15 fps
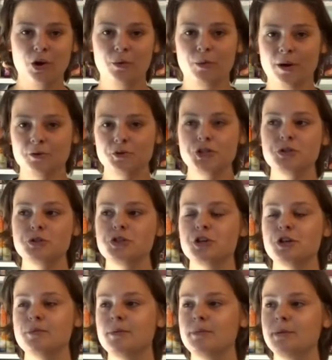around
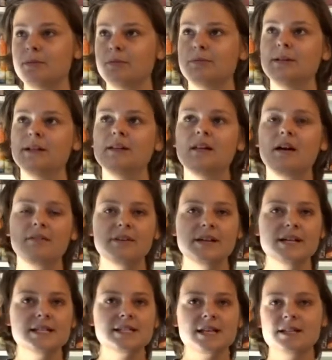YouTube, and people really love
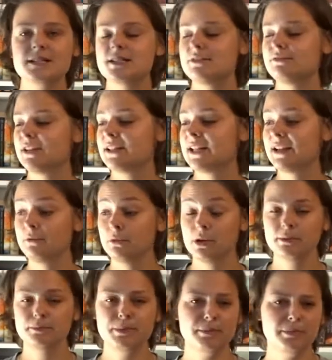it and stuff like that, and
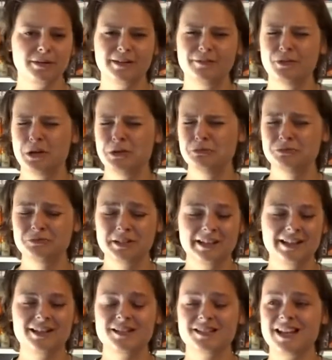people are giving it
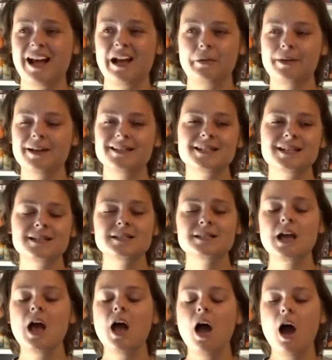ridiculously high ratings.
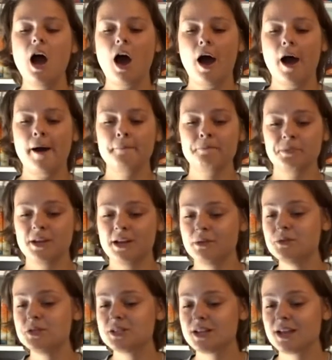And I
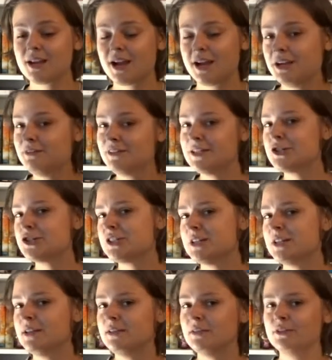was kind of interested in
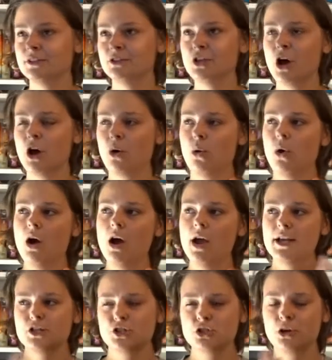it, even though
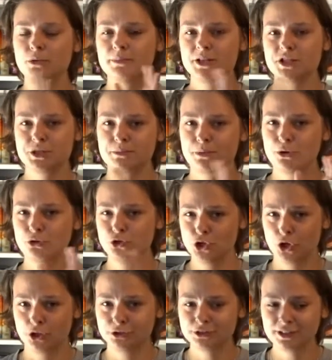it's not my typical
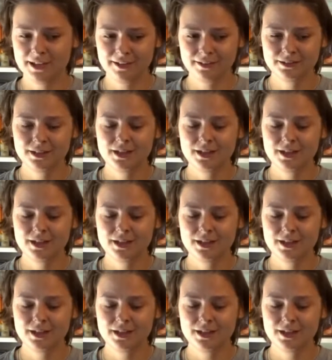genre.